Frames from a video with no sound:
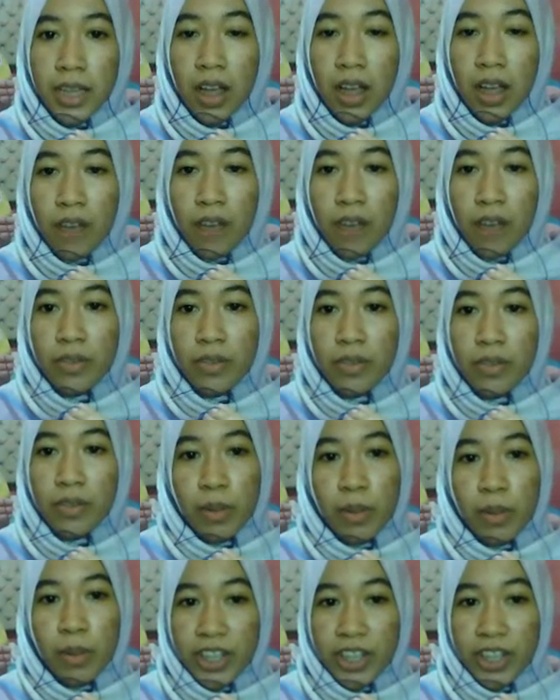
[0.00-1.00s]
of the
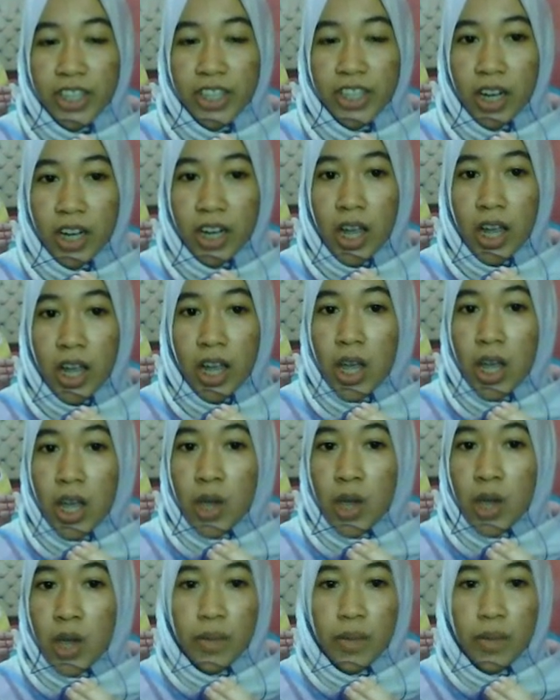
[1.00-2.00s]
population,
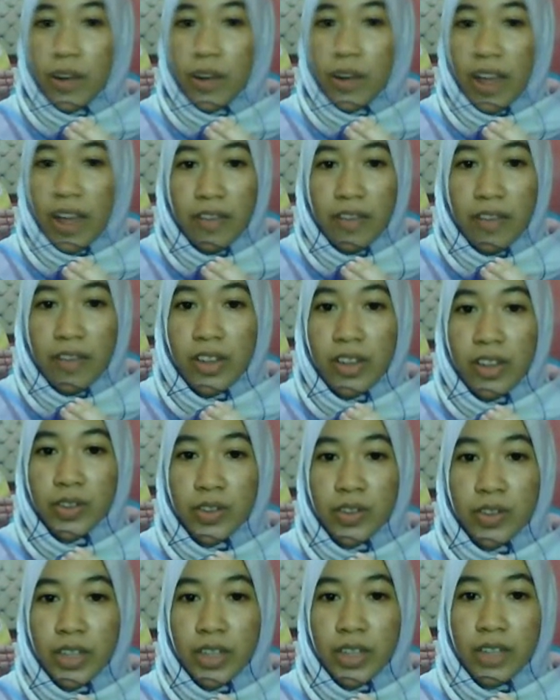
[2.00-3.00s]
without having to
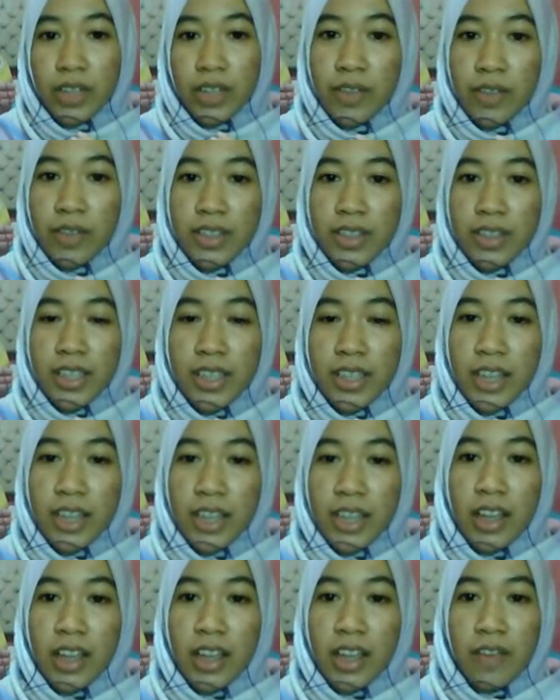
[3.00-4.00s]
investigate
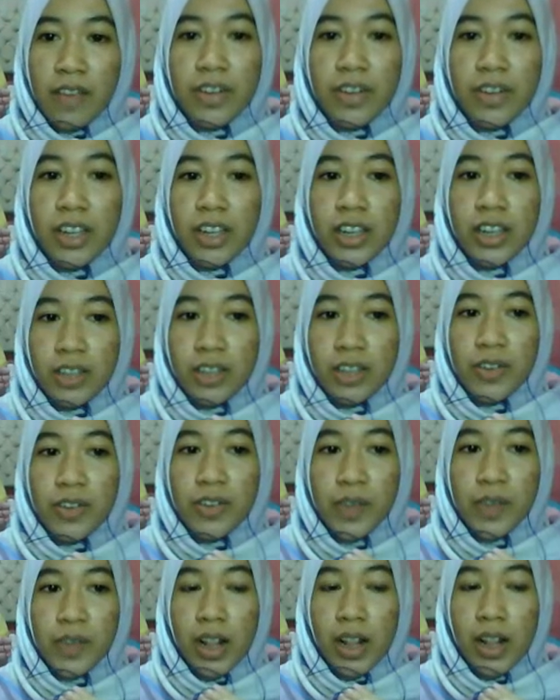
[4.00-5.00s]
every
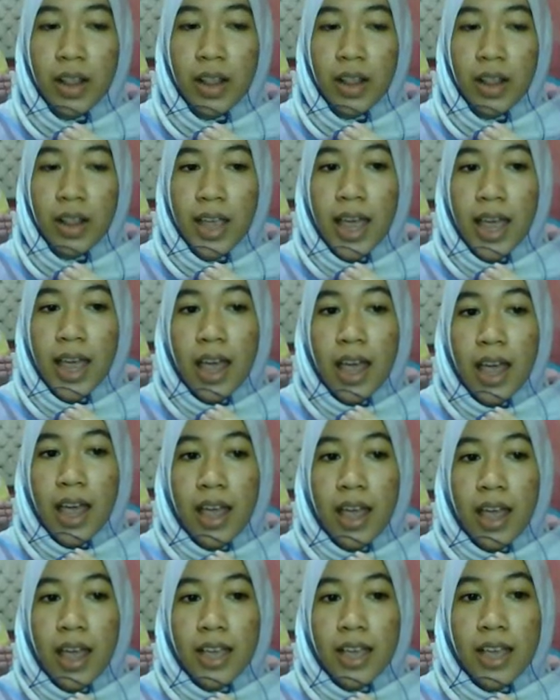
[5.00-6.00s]
individual.
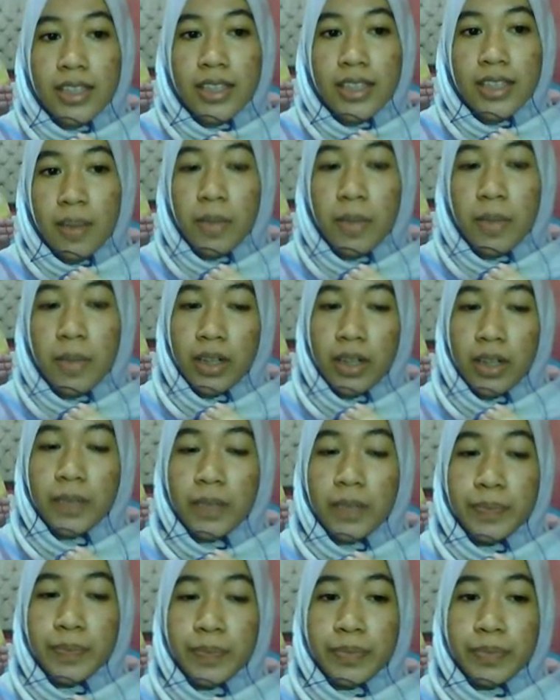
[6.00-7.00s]
Example,
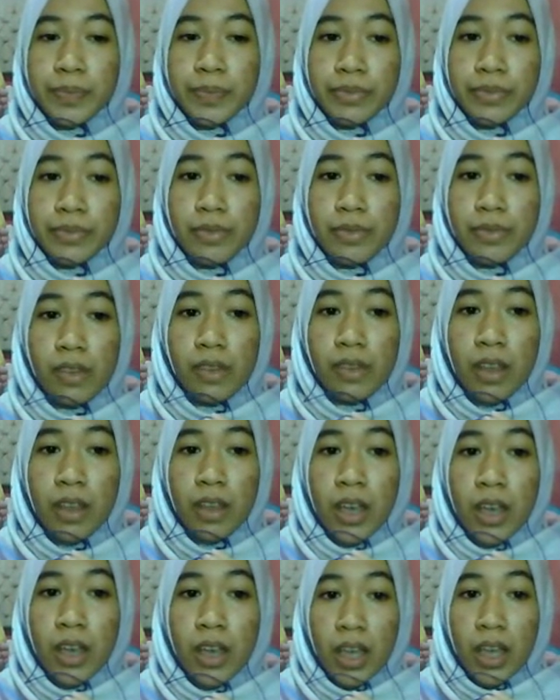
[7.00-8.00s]

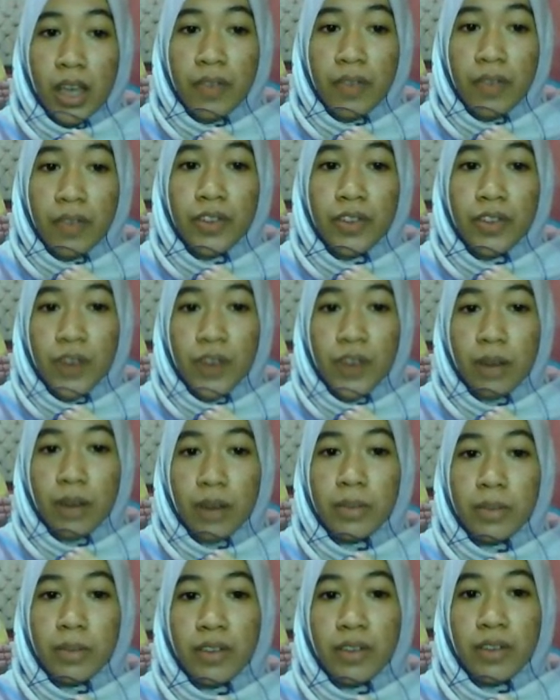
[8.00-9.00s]
if a drug
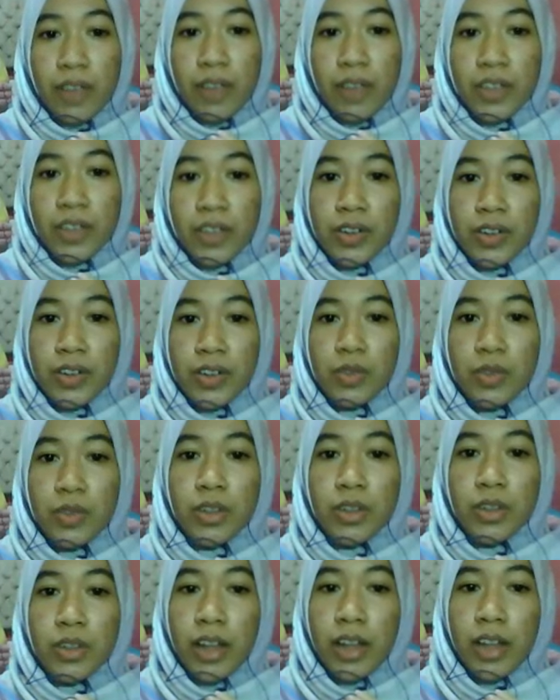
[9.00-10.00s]
manufacturer would
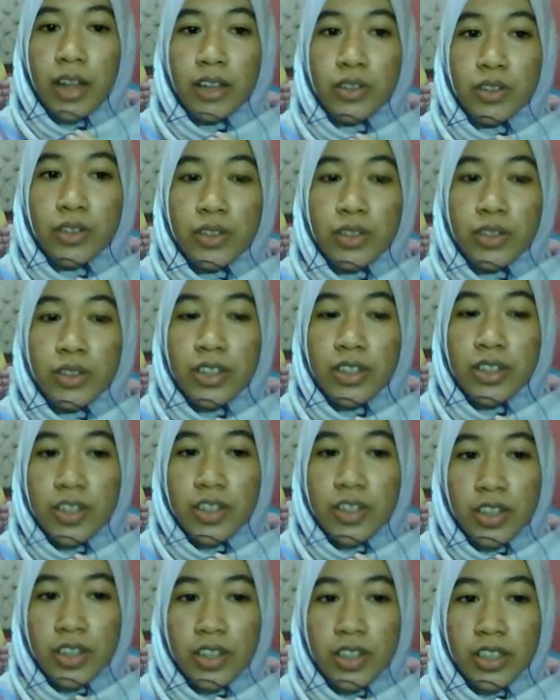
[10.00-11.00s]
like to
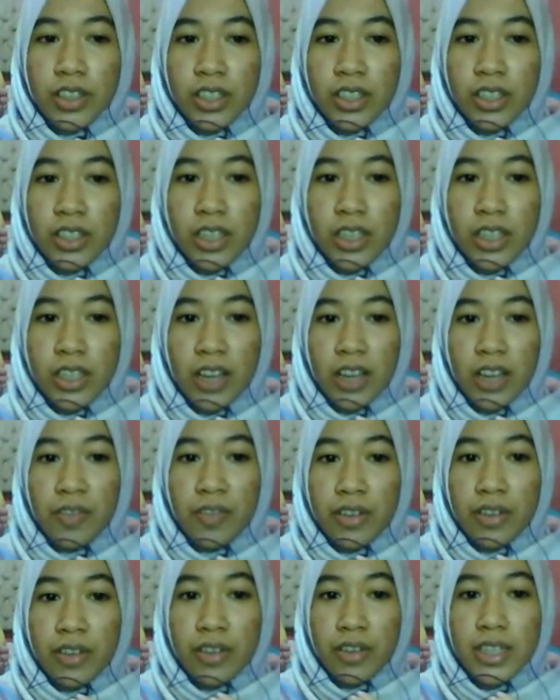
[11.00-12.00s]
research the
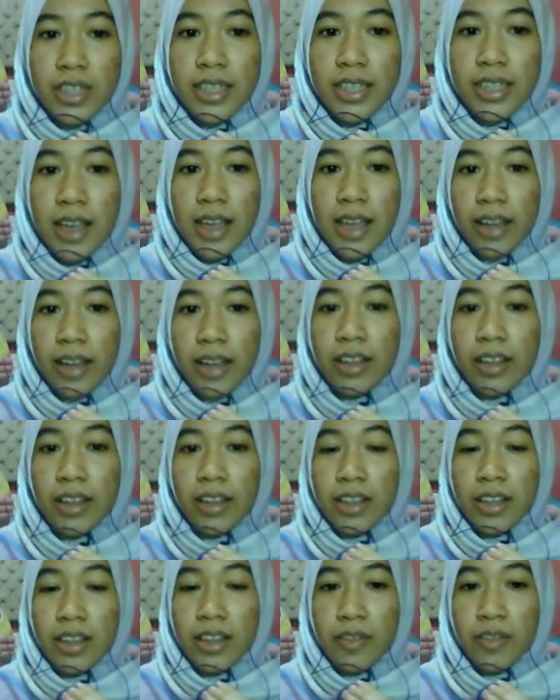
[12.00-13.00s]
adverse side
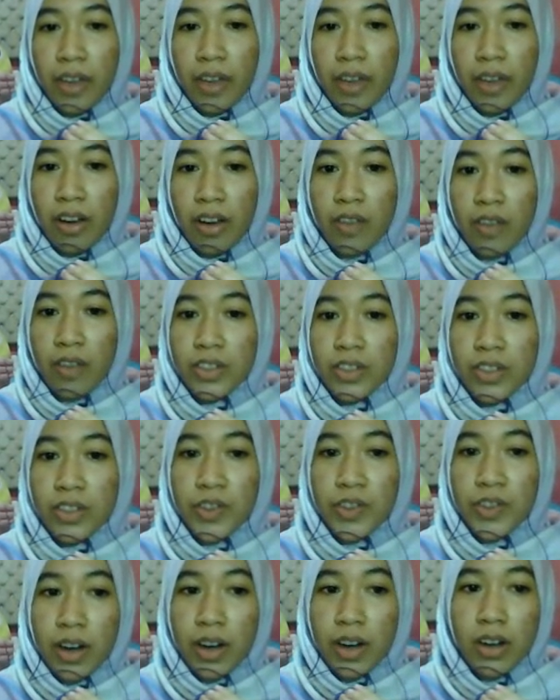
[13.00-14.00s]
effect of a
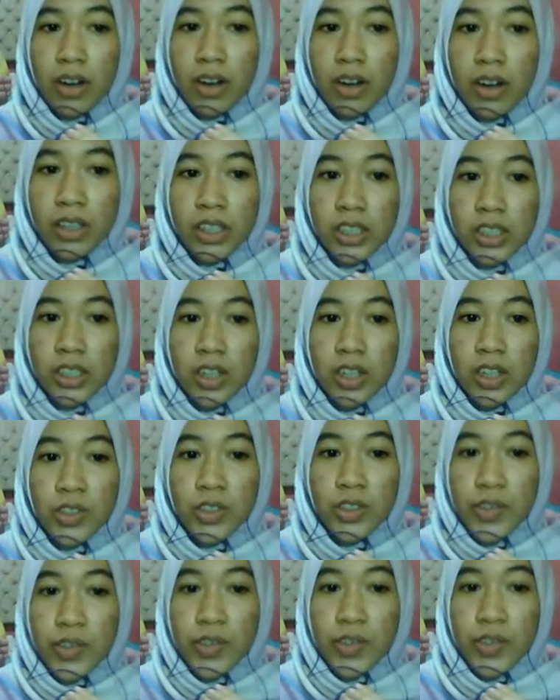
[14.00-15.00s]
drug on the
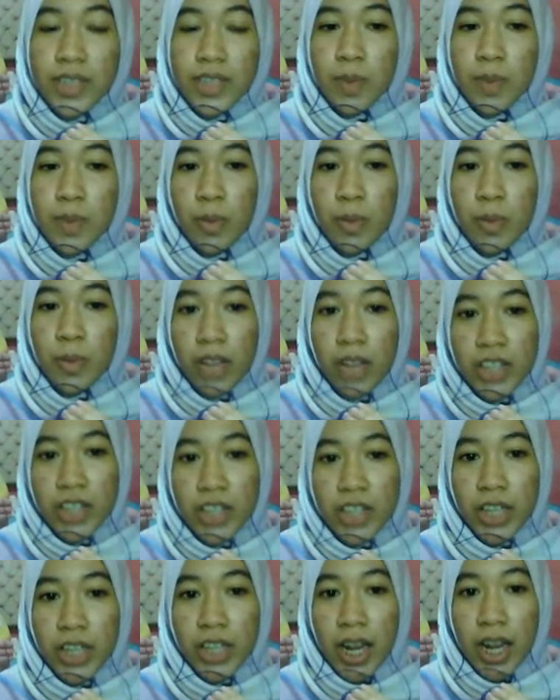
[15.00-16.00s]
country's
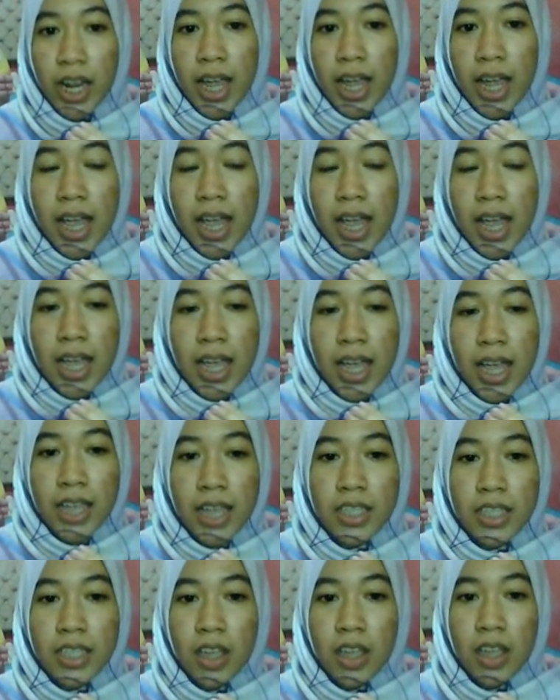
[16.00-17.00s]
population, it
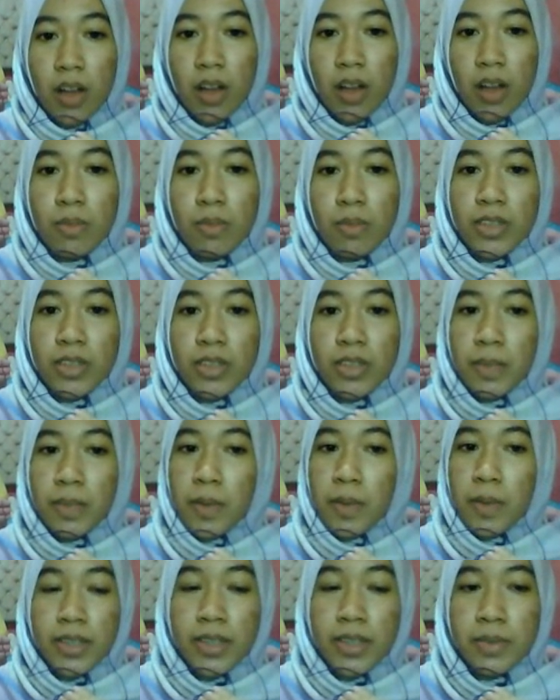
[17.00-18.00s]
is almost
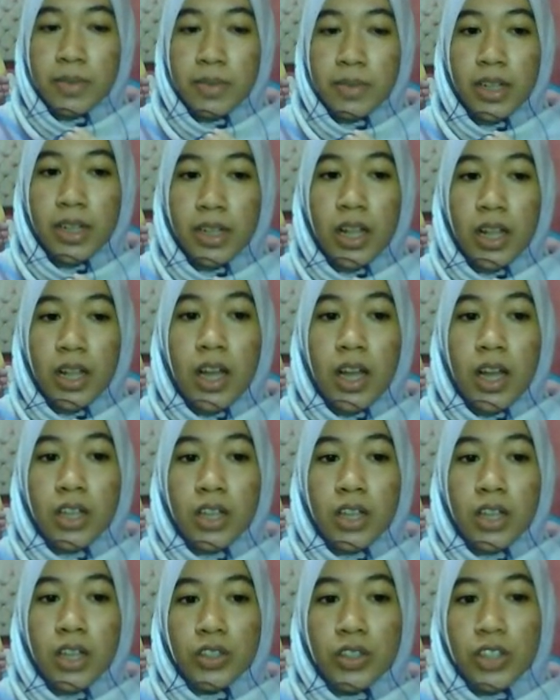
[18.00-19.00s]
impossible
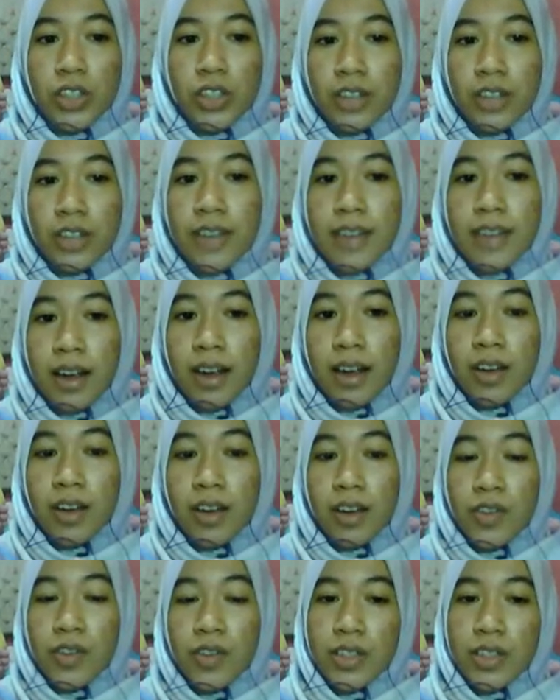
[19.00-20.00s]
to conduct a
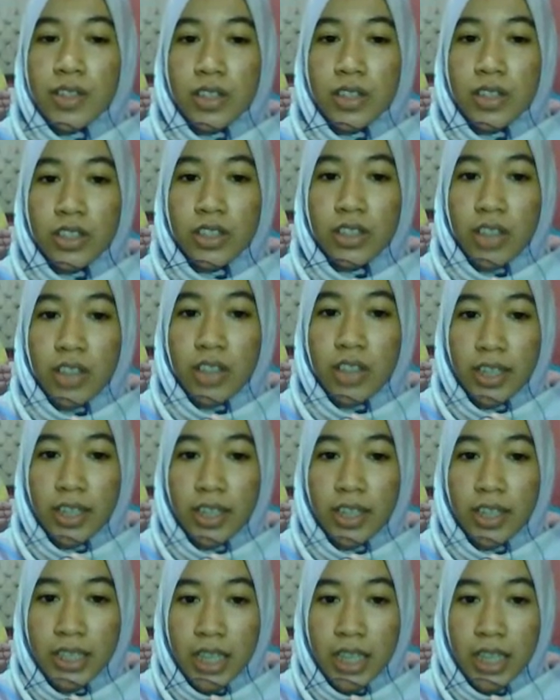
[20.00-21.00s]
research study
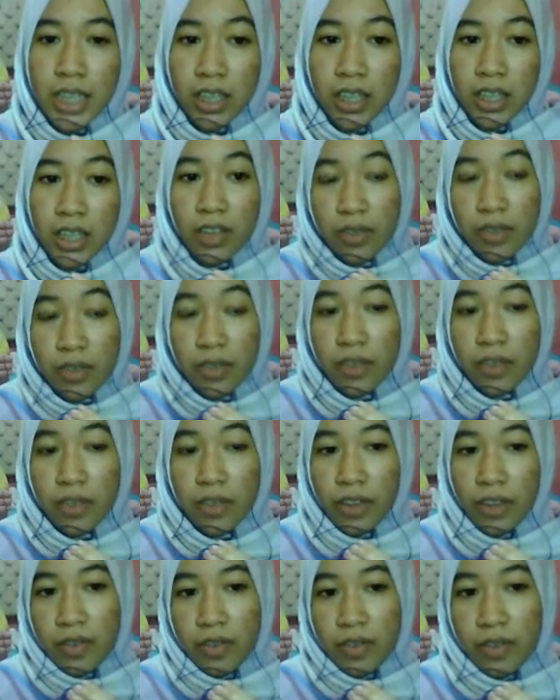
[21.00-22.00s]
that involves
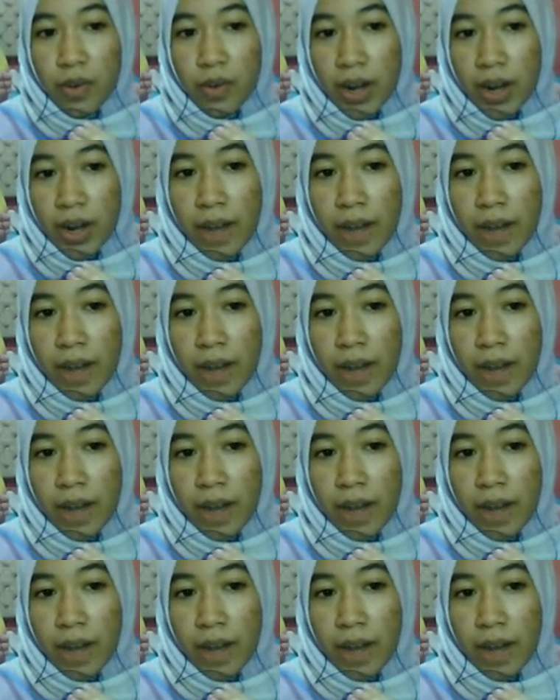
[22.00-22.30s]
everyone.